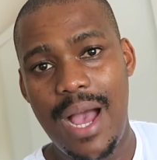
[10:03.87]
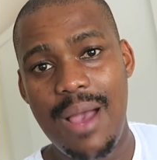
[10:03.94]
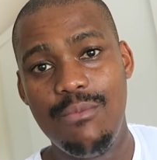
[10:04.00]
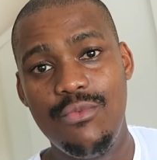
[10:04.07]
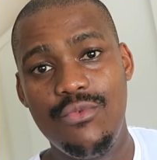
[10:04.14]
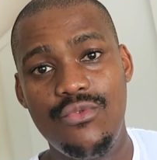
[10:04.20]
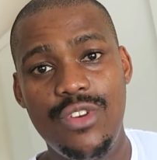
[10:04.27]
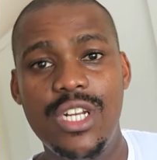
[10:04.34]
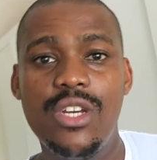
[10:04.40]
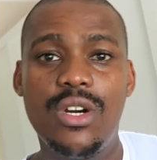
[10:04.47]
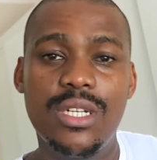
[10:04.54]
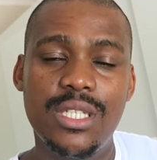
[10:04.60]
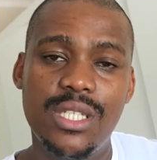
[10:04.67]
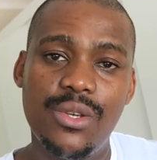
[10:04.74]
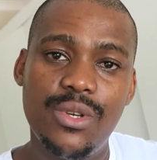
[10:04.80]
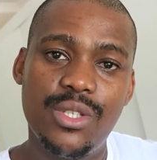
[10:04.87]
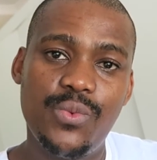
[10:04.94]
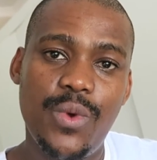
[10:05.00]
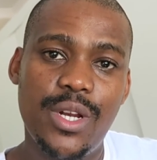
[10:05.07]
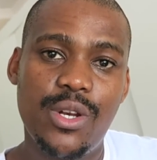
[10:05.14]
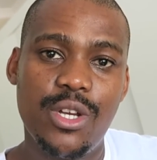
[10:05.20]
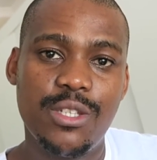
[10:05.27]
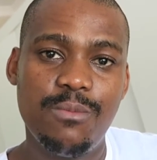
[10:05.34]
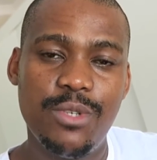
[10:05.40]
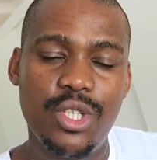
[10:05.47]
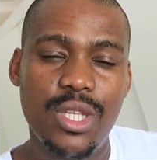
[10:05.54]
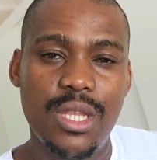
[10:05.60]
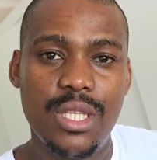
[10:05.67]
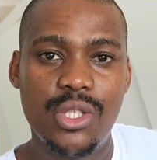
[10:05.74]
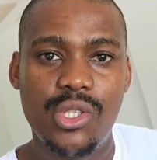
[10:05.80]
I'm really on a serious weight loss
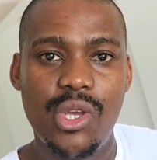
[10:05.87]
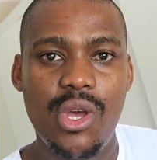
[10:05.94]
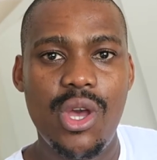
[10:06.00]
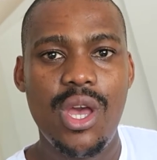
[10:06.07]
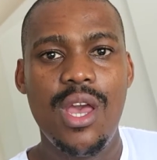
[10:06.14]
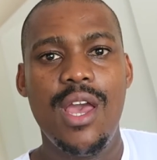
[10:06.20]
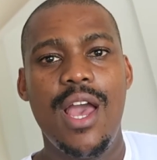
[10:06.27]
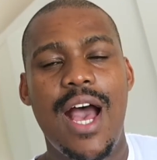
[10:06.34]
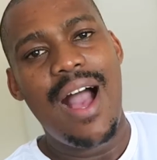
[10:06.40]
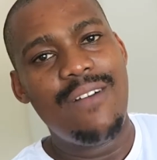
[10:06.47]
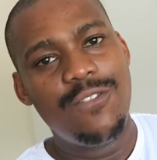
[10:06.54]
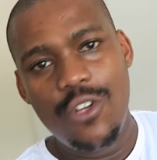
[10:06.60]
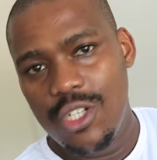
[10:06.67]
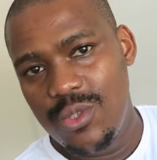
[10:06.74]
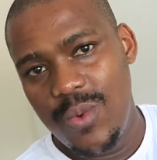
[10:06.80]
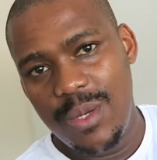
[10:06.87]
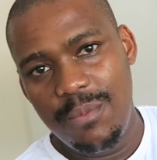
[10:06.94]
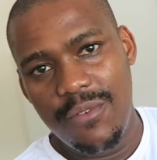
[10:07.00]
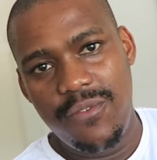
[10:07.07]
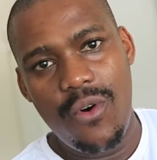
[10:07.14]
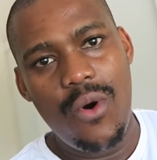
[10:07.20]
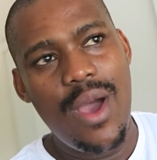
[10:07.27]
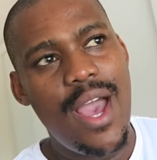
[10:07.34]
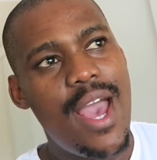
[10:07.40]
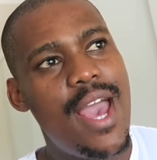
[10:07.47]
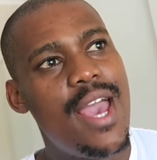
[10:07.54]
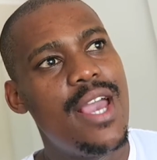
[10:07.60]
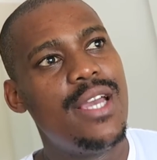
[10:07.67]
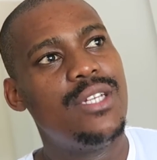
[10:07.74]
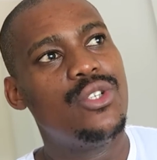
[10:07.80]
mission this year. I've lost weight before
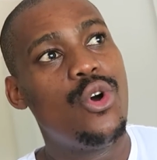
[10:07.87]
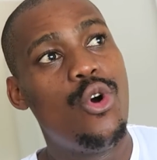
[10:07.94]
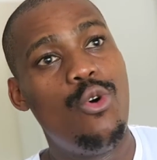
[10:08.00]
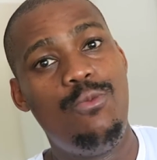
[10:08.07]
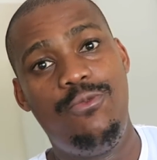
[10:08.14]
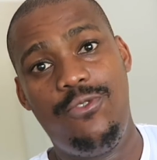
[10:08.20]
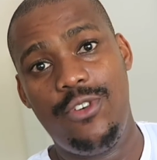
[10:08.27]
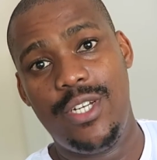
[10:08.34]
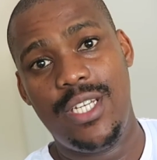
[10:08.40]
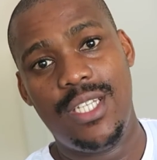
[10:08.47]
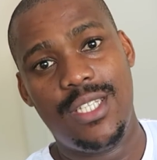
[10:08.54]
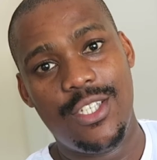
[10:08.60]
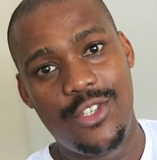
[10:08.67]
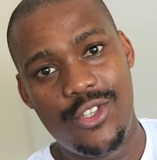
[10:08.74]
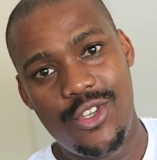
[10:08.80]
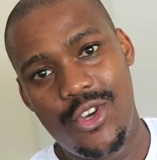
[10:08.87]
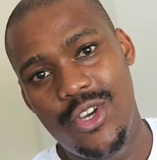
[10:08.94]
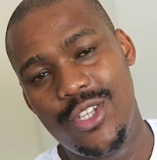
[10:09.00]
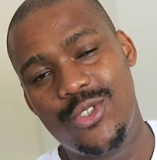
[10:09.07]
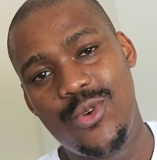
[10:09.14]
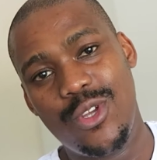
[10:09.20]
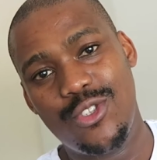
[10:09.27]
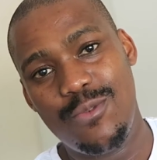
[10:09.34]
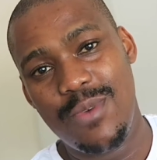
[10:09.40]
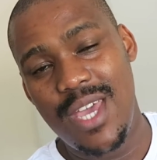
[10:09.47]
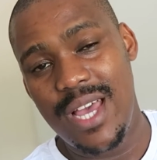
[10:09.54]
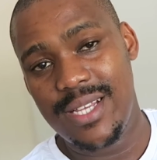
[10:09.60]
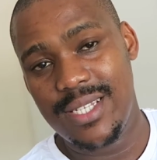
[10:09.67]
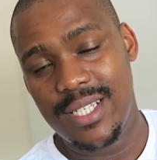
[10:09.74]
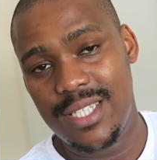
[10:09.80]
and hopefully this year it's going to be
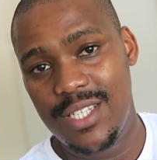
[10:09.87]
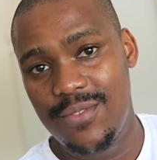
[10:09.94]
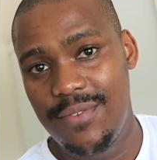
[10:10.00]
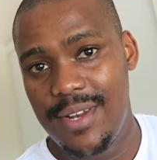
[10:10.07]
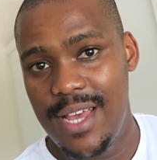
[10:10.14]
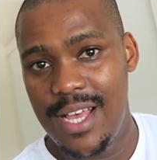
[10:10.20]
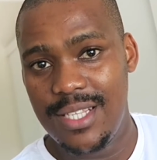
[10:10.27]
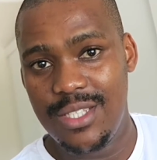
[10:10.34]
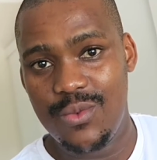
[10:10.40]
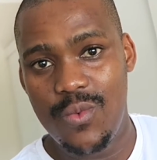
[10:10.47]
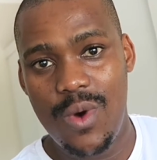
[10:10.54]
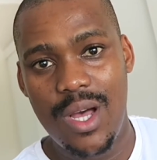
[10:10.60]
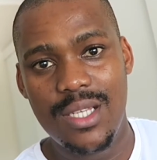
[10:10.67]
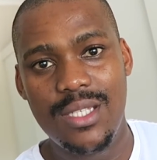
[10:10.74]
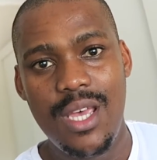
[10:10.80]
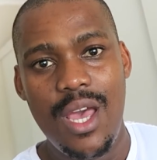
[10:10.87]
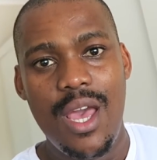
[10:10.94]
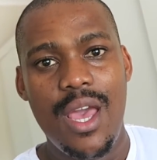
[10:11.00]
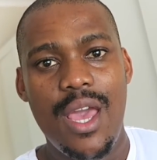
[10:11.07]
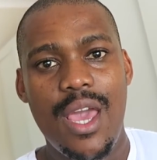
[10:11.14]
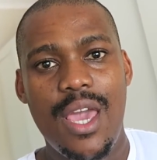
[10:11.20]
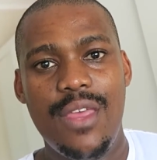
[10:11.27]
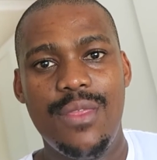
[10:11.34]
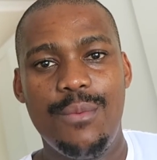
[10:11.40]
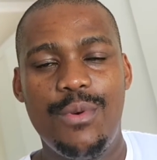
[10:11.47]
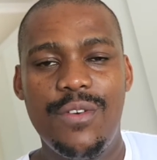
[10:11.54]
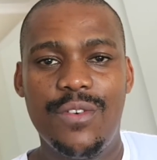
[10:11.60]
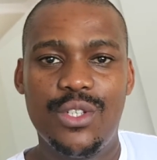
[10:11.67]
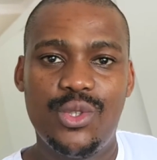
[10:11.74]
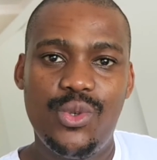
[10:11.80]
as successful as it was in the
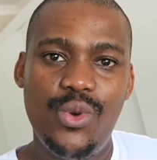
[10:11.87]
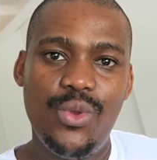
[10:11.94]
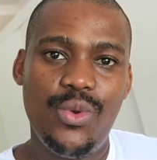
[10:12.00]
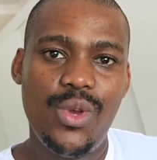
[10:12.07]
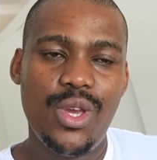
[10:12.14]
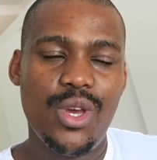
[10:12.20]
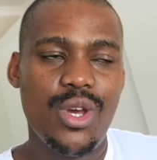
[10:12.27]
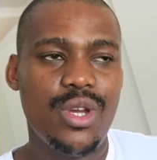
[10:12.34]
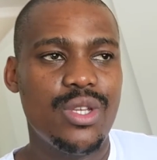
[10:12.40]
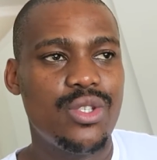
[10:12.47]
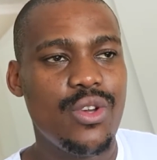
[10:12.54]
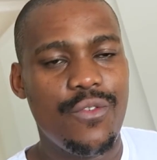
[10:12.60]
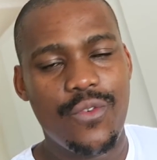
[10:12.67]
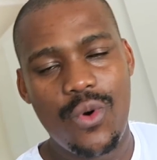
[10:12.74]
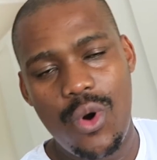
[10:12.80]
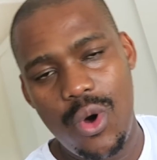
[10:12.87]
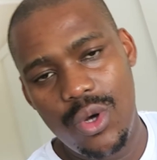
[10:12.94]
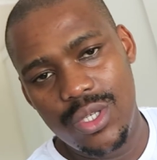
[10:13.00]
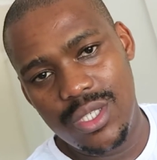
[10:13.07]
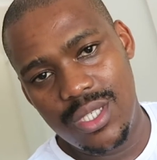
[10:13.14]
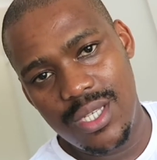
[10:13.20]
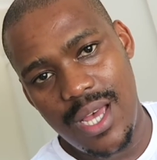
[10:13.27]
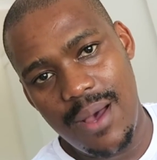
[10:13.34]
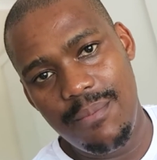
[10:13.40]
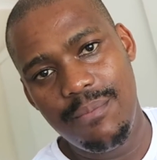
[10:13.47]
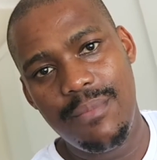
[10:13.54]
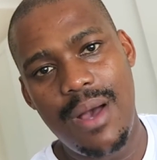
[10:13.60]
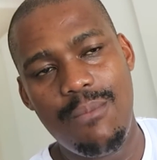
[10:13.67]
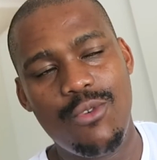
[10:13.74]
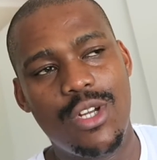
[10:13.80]
previous two, three years. Of course,
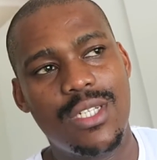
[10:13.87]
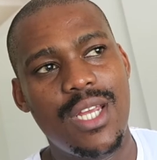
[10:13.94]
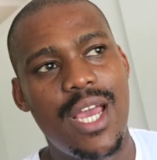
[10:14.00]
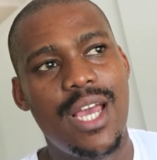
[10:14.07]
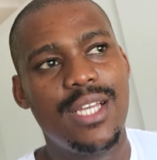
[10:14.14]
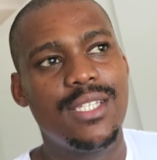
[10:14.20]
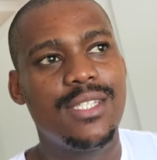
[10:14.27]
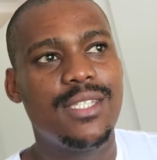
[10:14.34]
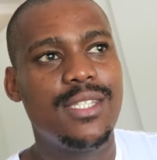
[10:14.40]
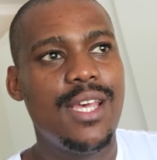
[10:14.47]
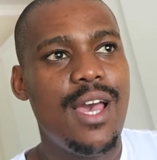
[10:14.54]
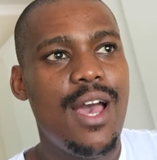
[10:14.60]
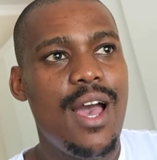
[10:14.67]
um, I'm not as